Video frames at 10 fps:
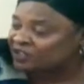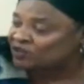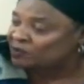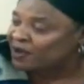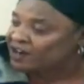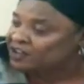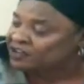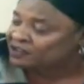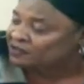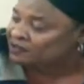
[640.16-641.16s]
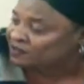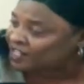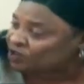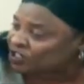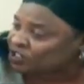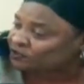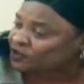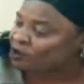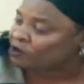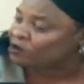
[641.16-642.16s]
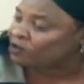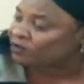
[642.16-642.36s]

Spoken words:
to marry the daughter of your uncle